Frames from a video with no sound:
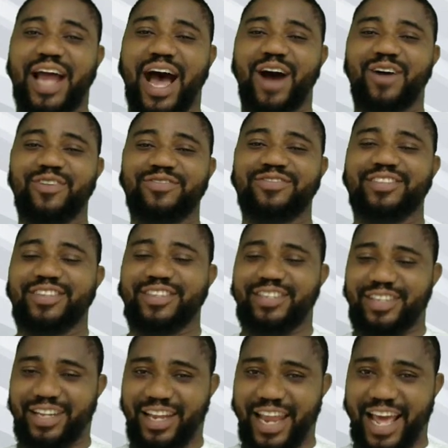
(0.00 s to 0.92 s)
now,
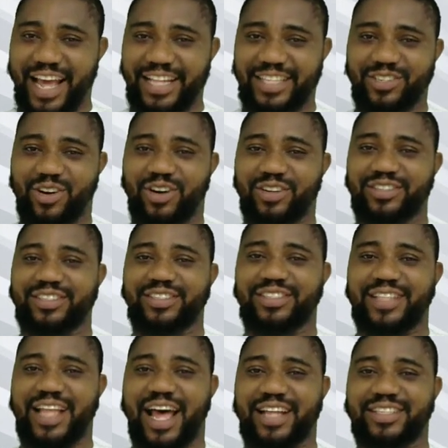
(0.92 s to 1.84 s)
let
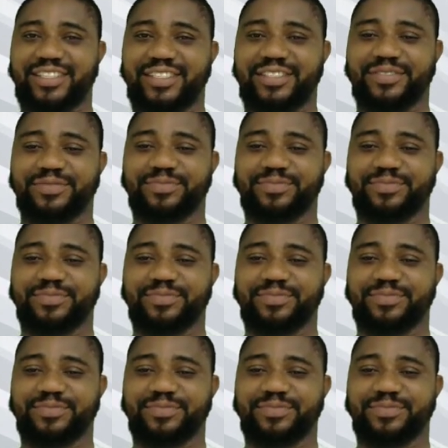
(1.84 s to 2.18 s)
us start.